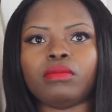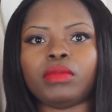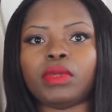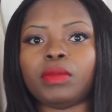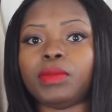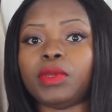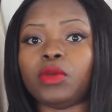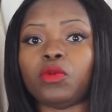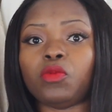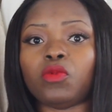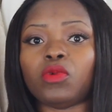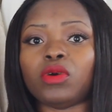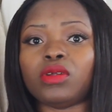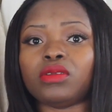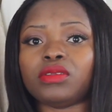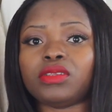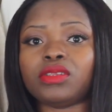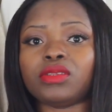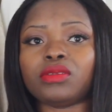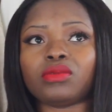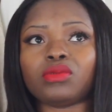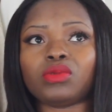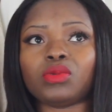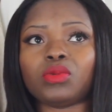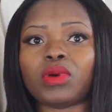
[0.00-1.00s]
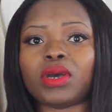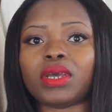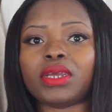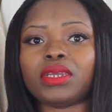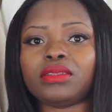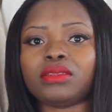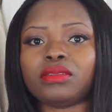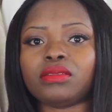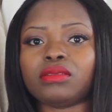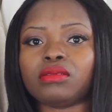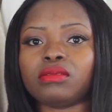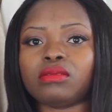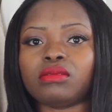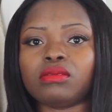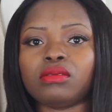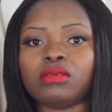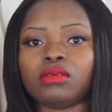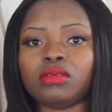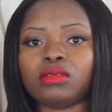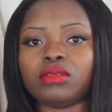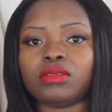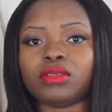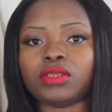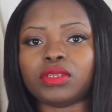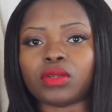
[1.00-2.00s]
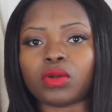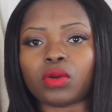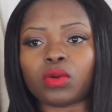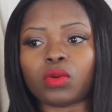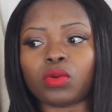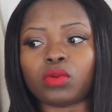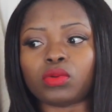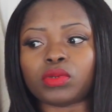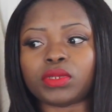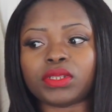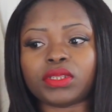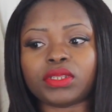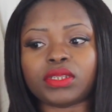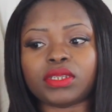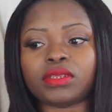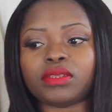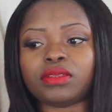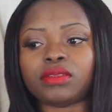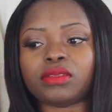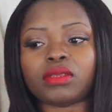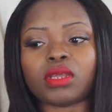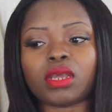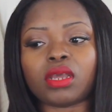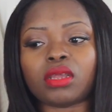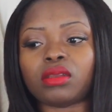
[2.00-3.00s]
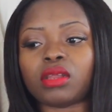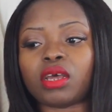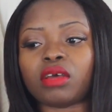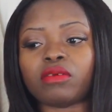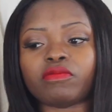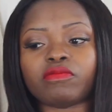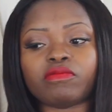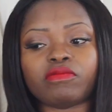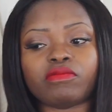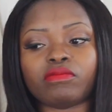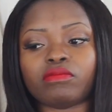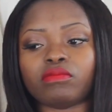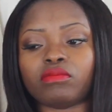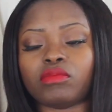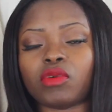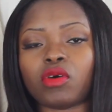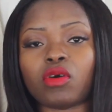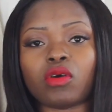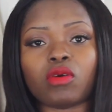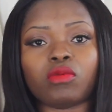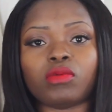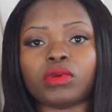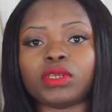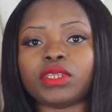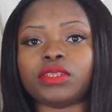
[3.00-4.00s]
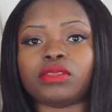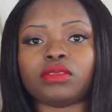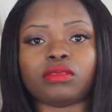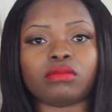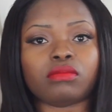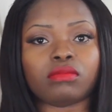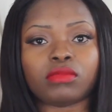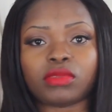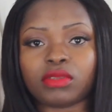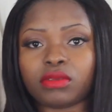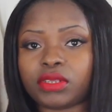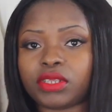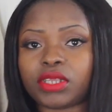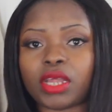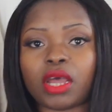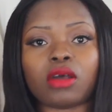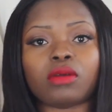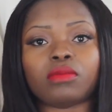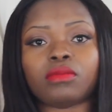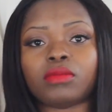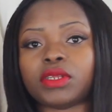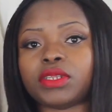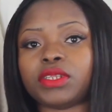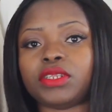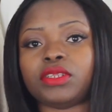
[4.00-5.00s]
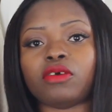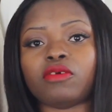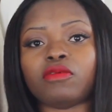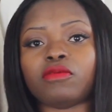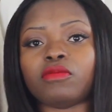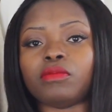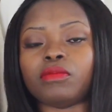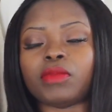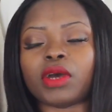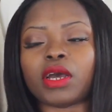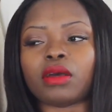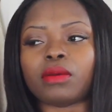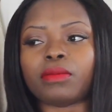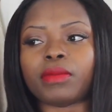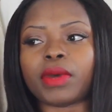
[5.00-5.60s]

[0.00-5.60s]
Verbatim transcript: maybe once or twice. So since then, I've always styled myself, my,